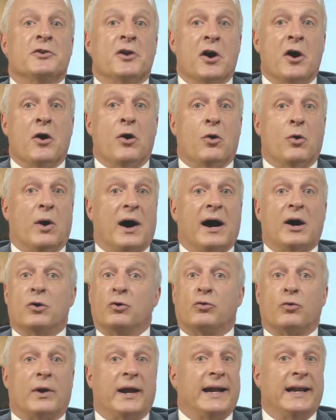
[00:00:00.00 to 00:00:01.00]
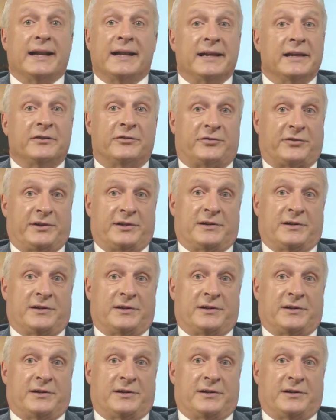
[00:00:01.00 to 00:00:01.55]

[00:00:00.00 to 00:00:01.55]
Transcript: know how great it is